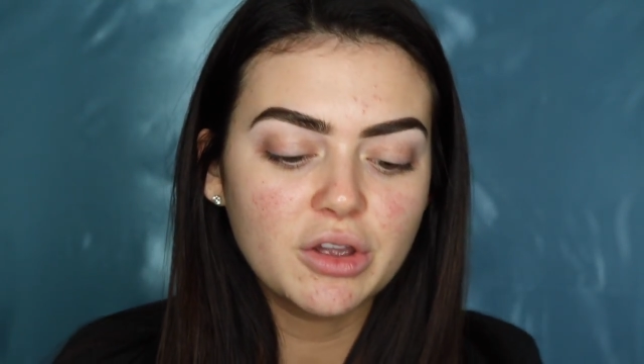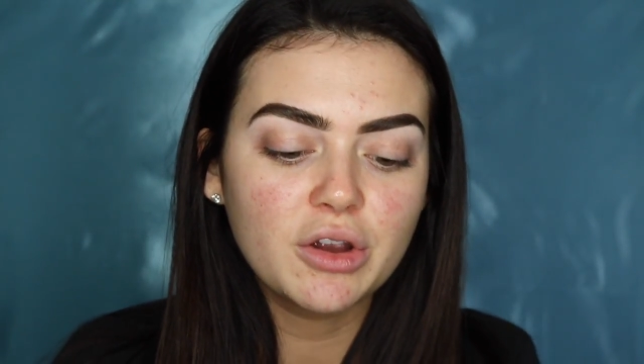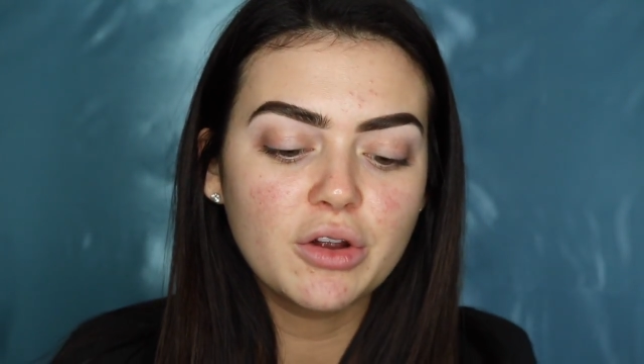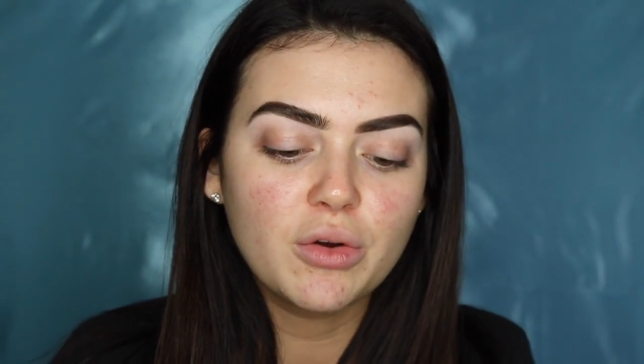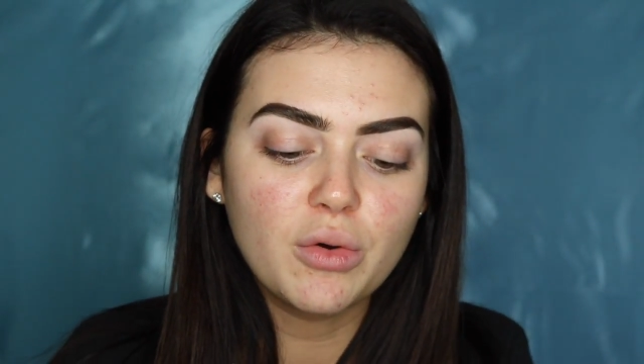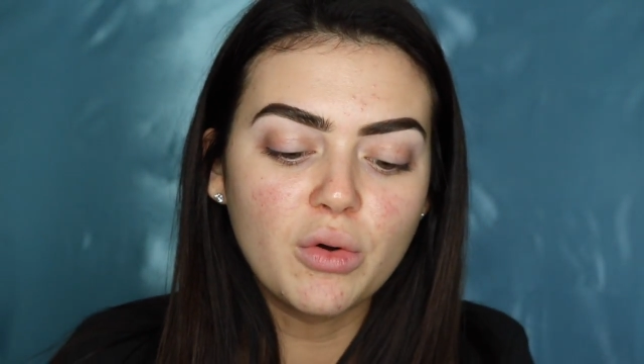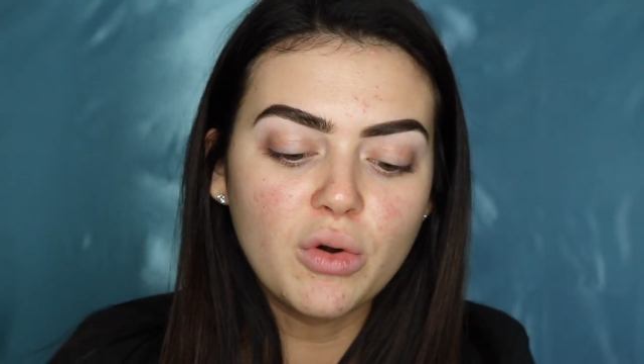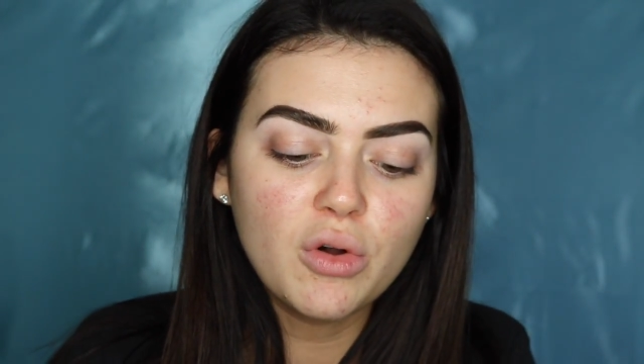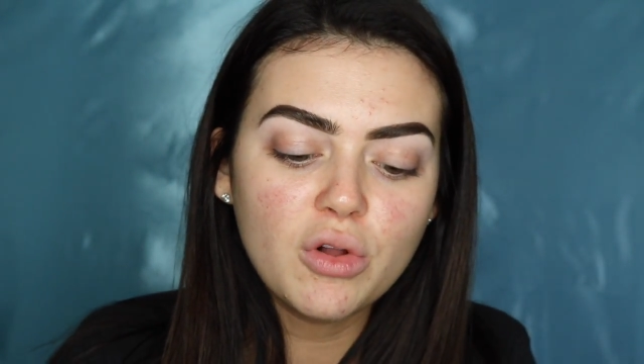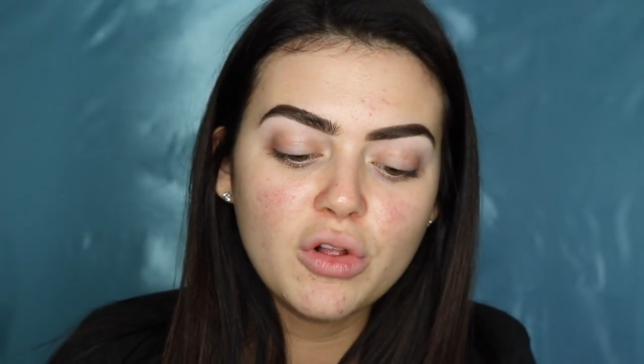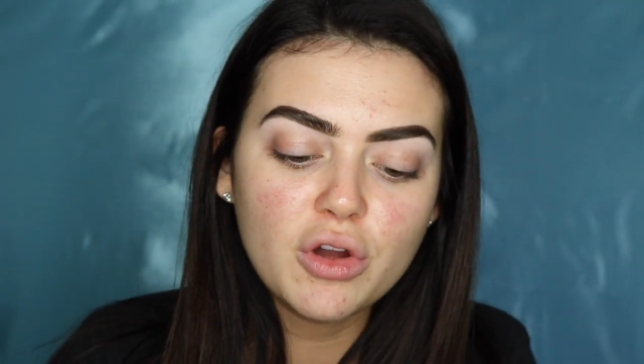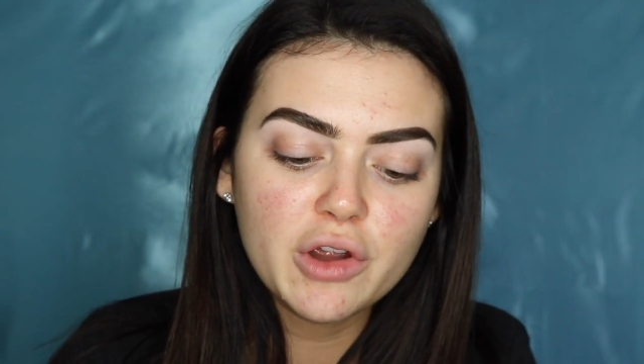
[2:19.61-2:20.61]
go
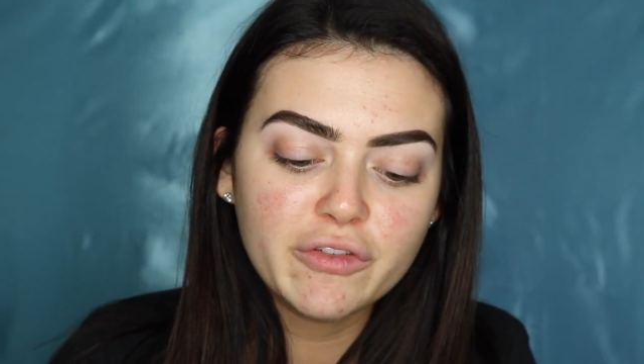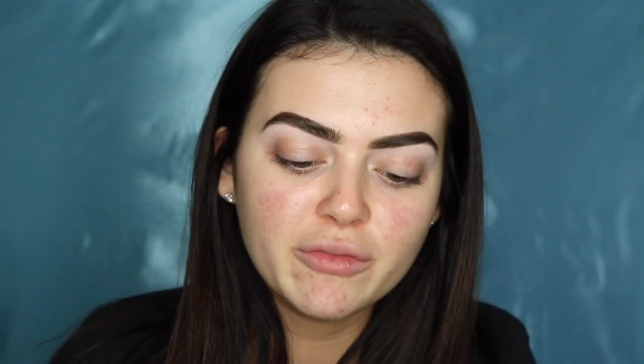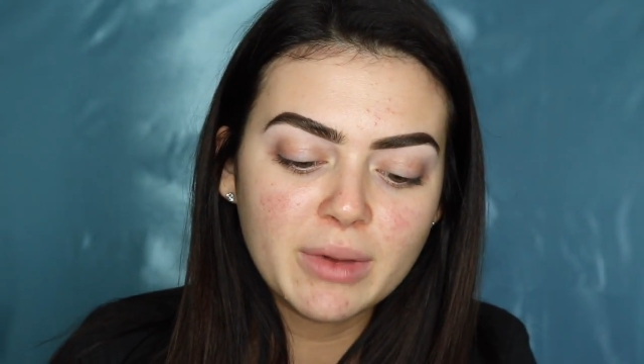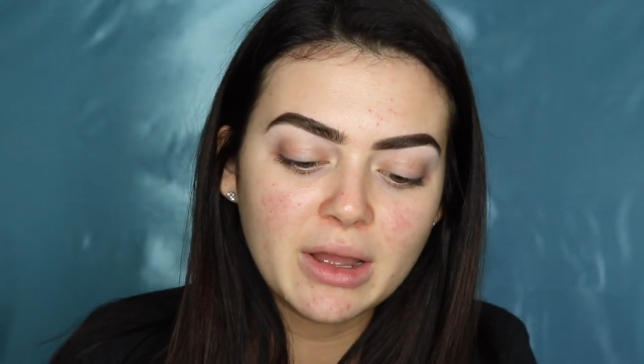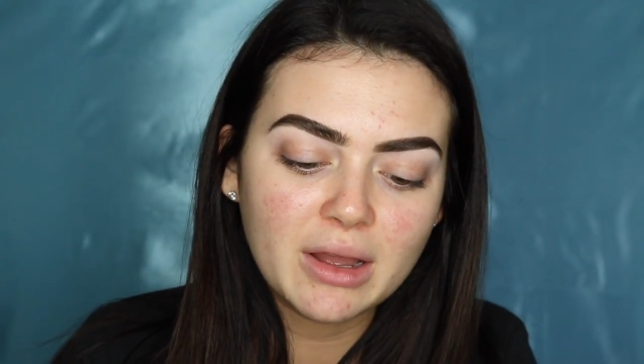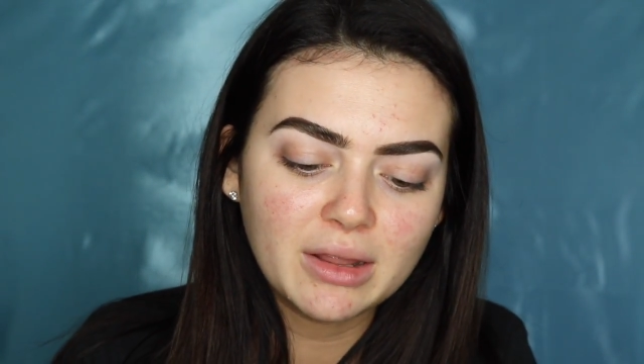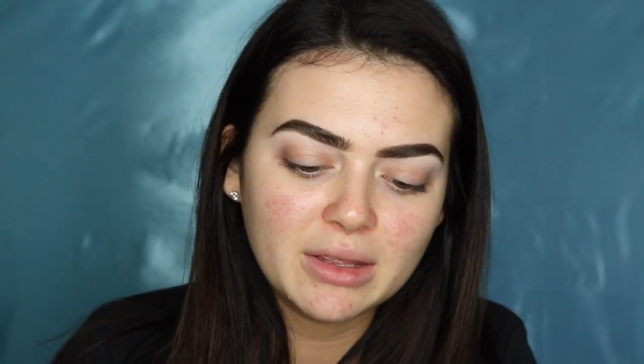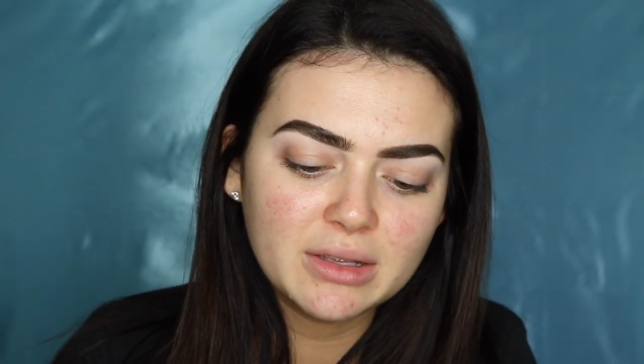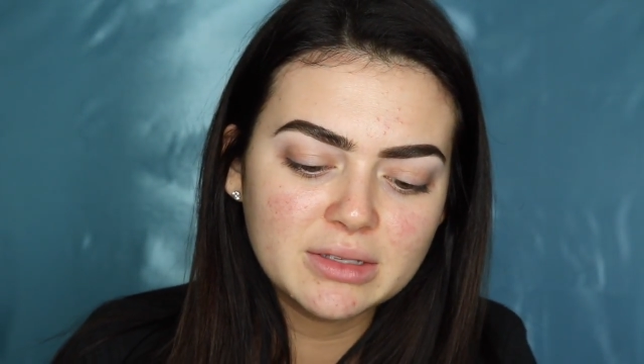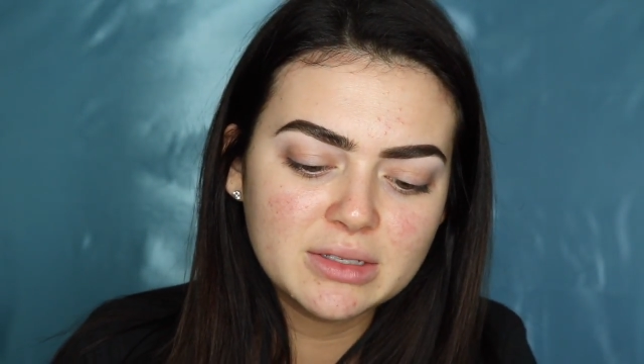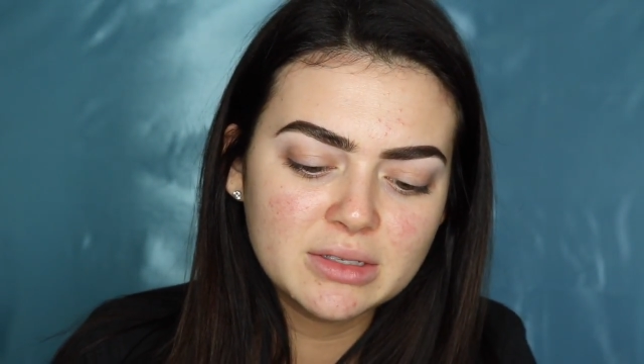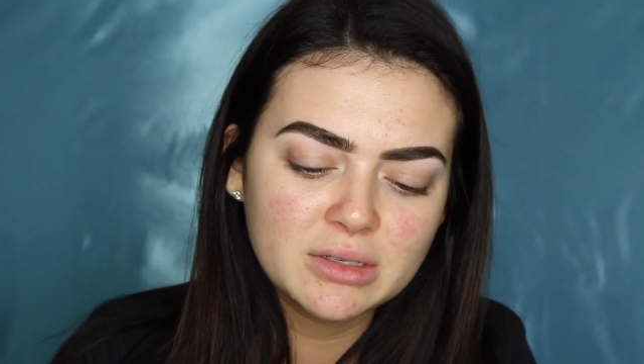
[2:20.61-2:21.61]
all over my
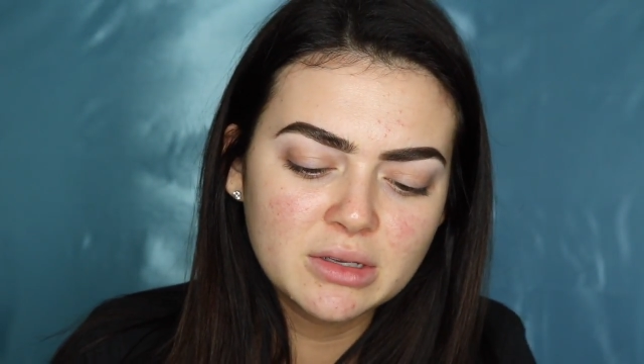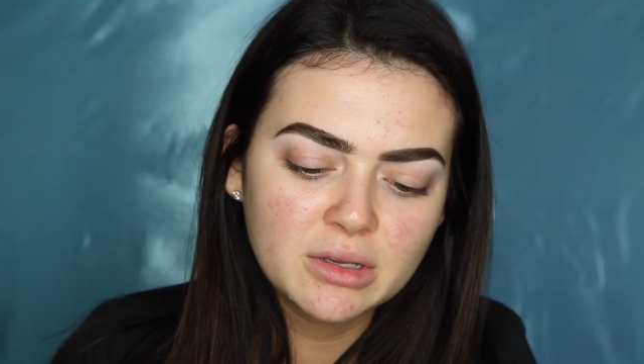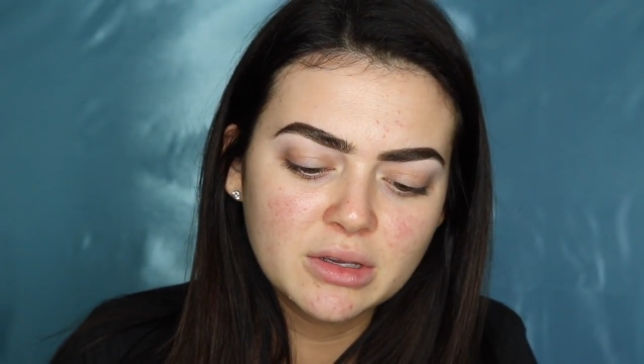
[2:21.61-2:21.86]
eyelids.